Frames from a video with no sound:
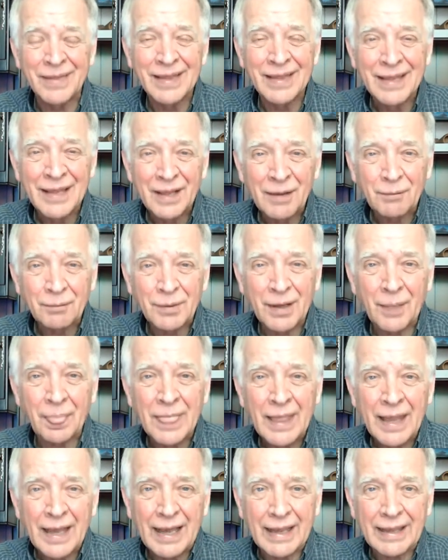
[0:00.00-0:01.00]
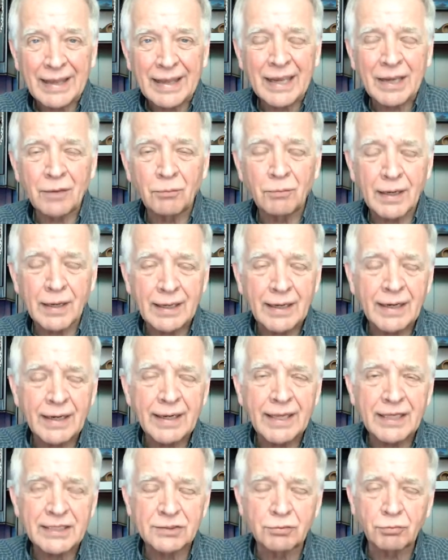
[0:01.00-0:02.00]
But again, what God
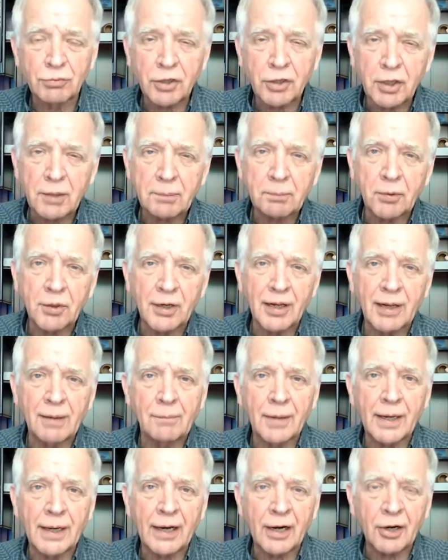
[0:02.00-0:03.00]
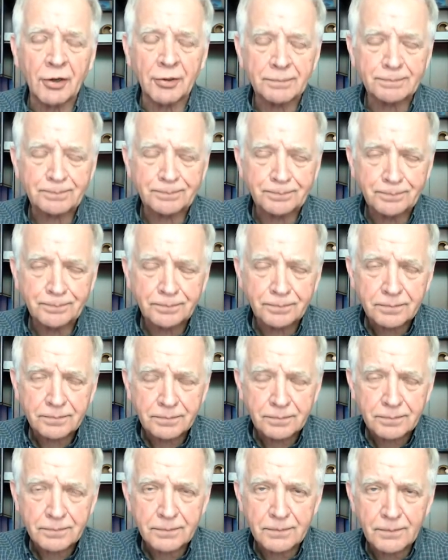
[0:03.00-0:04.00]
has really put on my heart
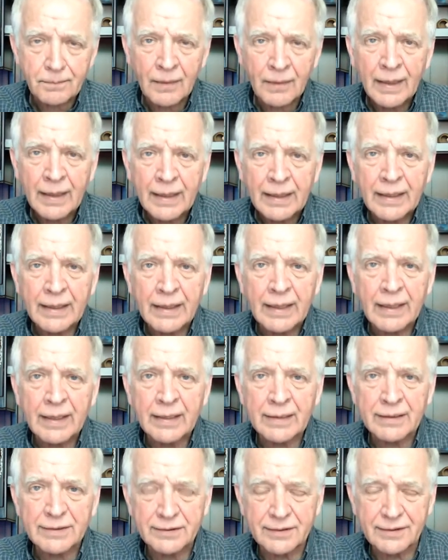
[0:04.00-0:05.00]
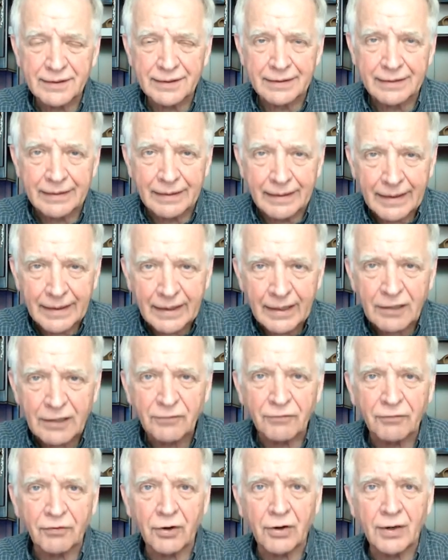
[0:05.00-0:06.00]
is the need
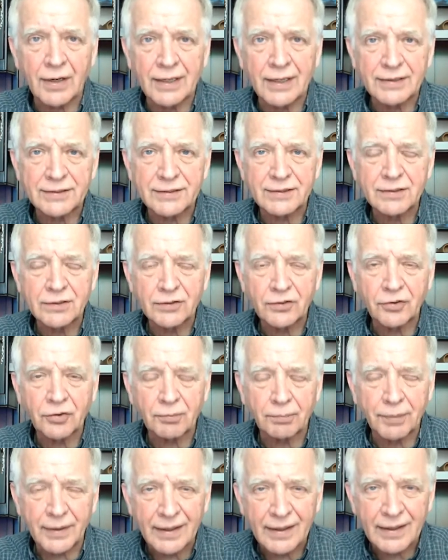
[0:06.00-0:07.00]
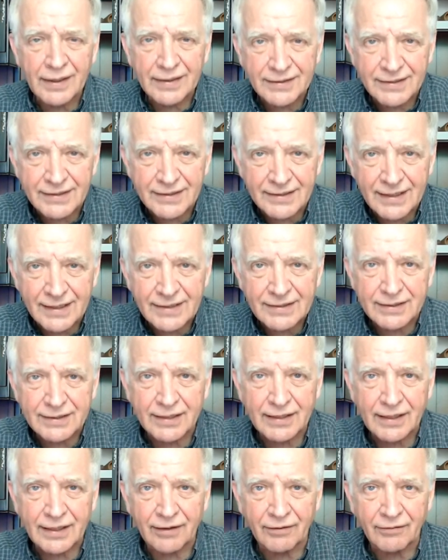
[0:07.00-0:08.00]
for us to be
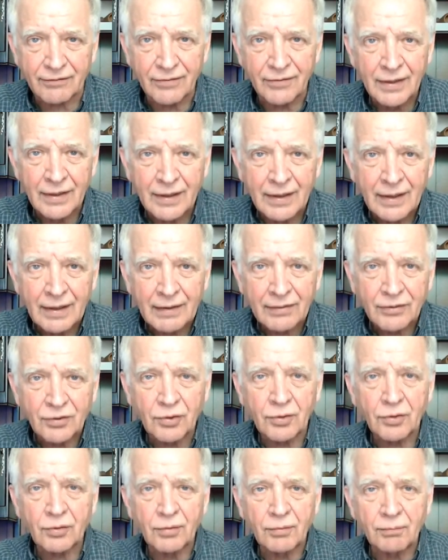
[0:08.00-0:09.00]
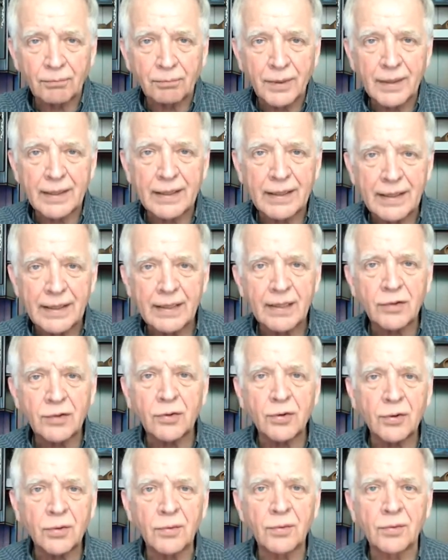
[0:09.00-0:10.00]
sensitive, to be in
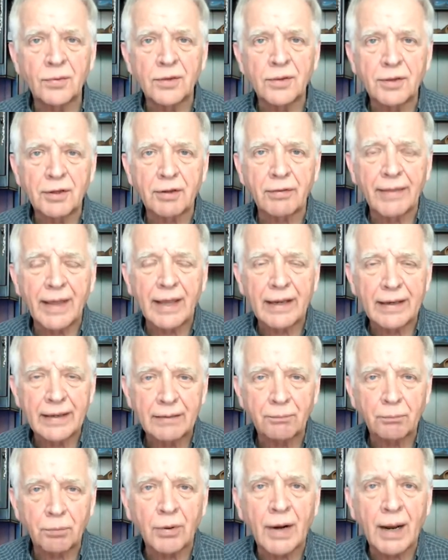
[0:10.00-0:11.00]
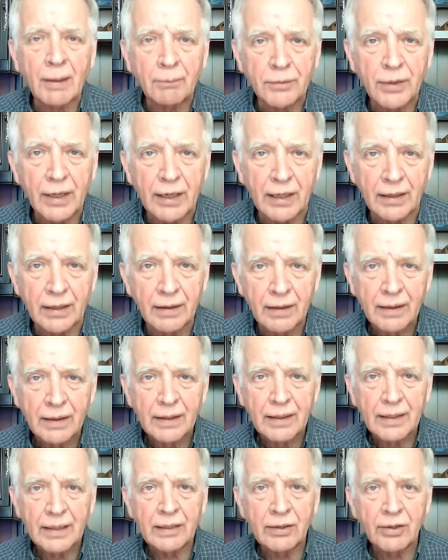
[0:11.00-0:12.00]
tune to that prompting
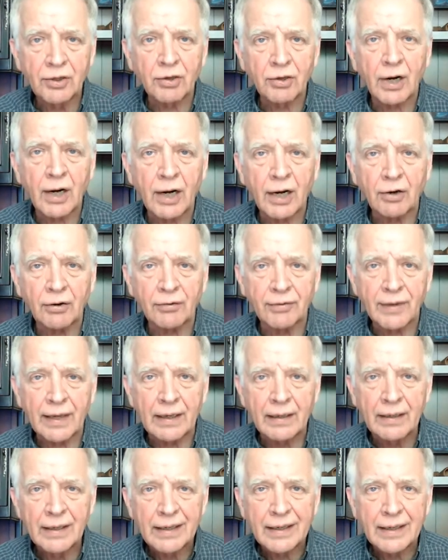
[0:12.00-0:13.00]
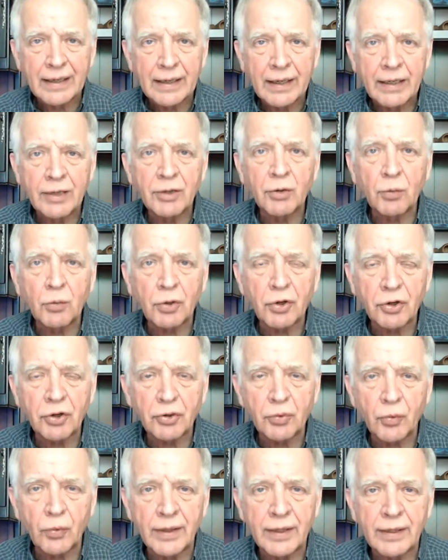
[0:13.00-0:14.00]
in your heart, that inward
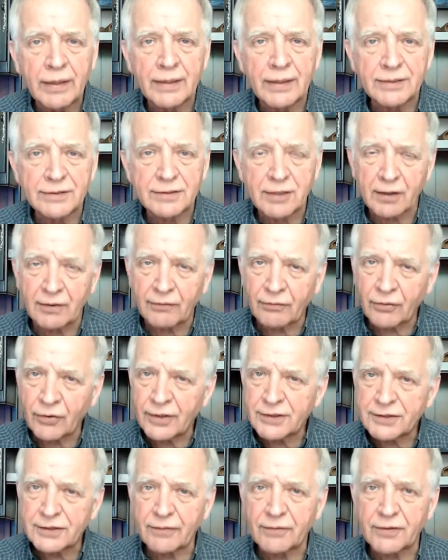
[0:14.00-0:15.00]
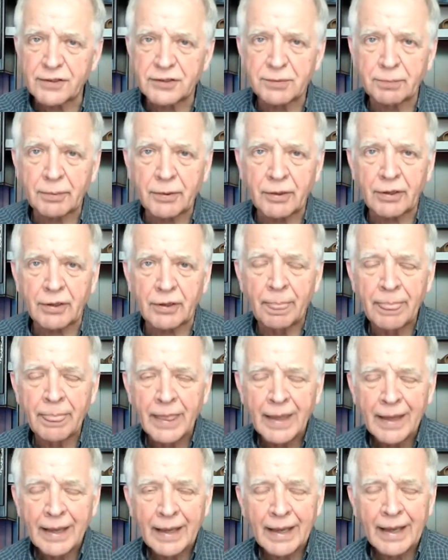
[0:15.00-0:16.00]
witness to the voice of the Spirit.
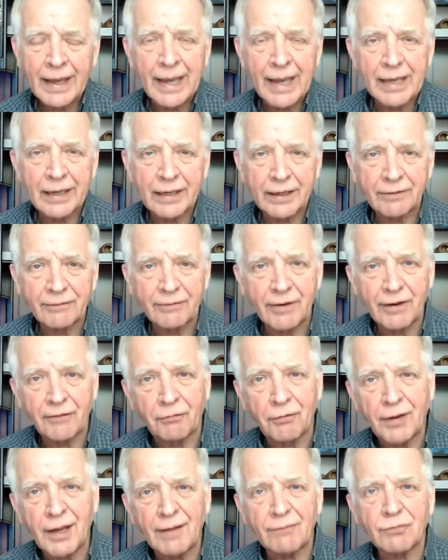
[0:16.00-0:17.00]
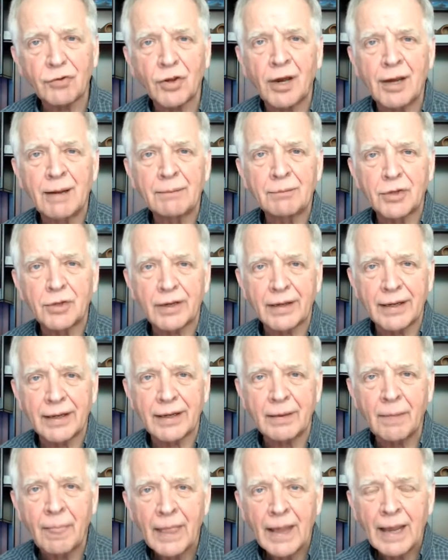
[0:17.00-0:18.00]
And if we have time today,
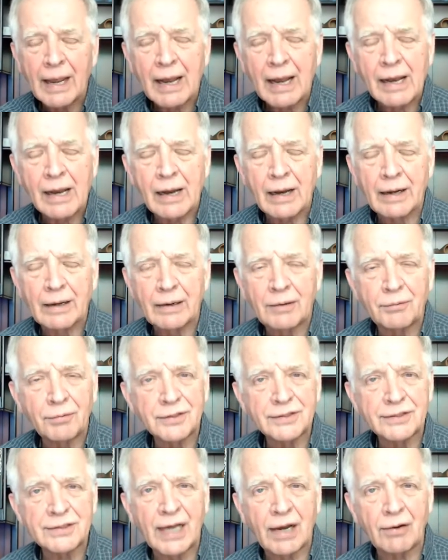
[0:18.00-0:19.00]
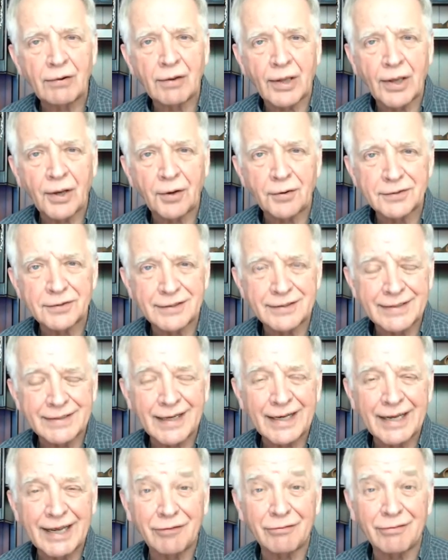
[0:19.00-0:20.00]
uh, we'll see how it goes because I
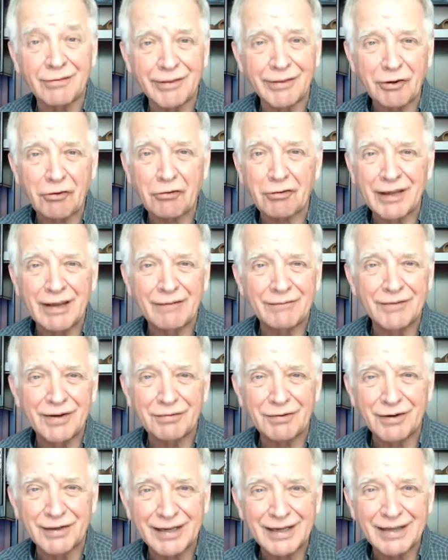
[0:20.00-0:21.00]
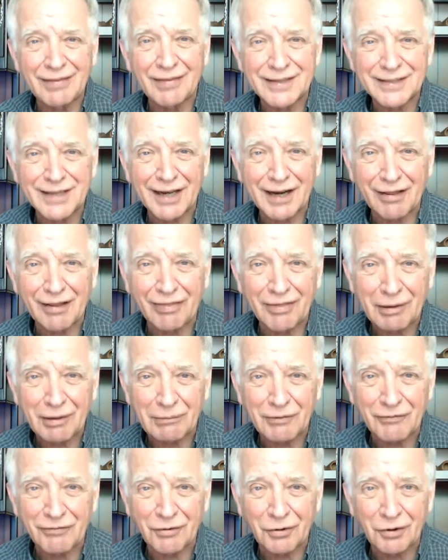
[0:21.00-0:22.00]
have literally, I've never done this kind of thing
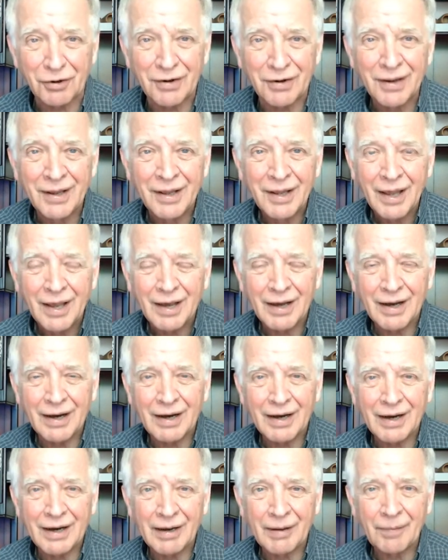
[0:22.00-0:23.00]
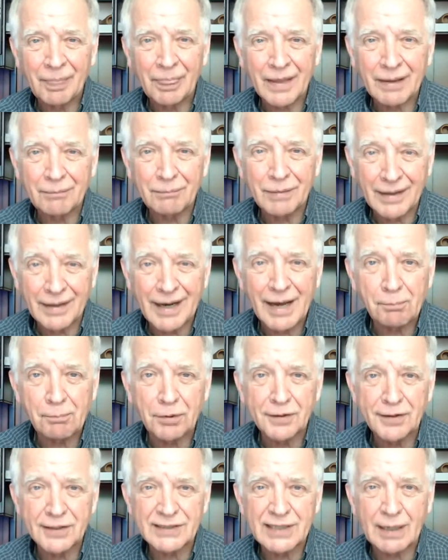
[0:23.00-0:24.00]
before, uh, but God put
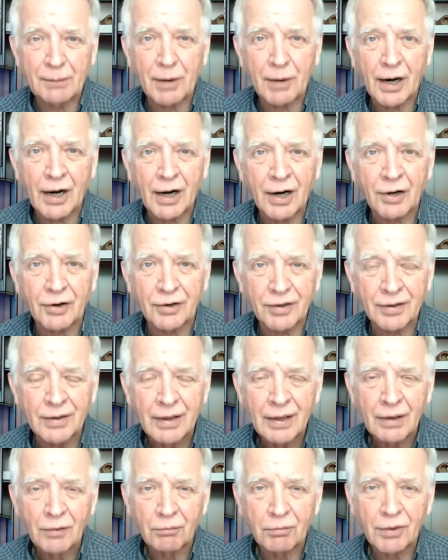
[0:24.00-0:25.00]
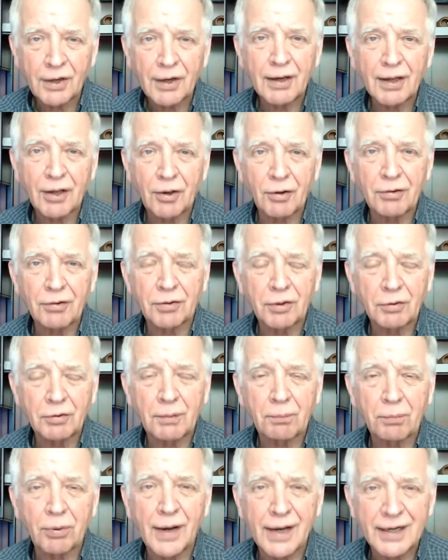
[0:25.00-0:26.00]
this on my heart. We're going to go through
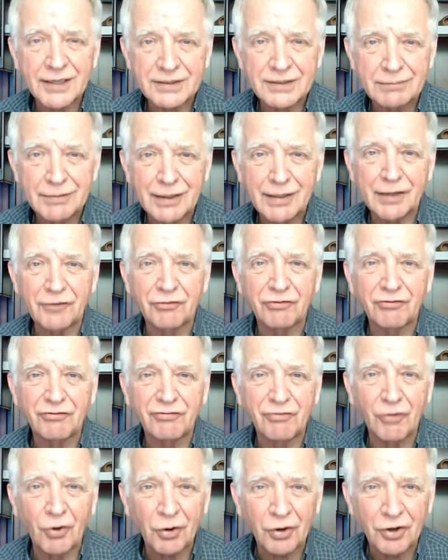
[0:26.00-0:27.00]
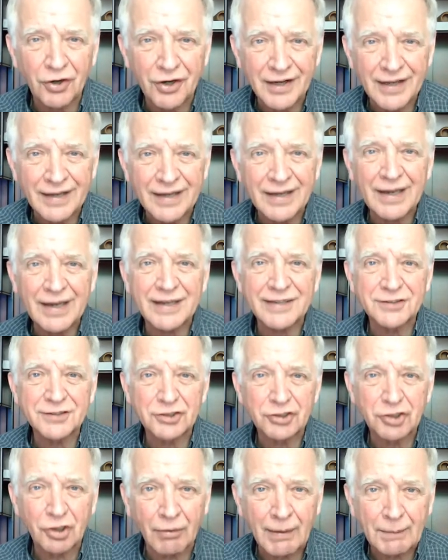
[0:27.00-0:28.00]
approximately 40
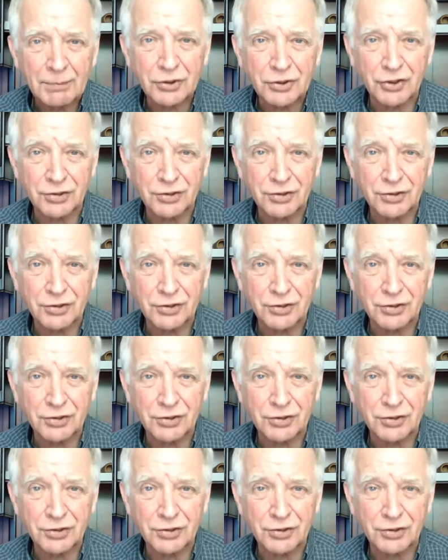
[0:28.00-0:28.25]
scriptures.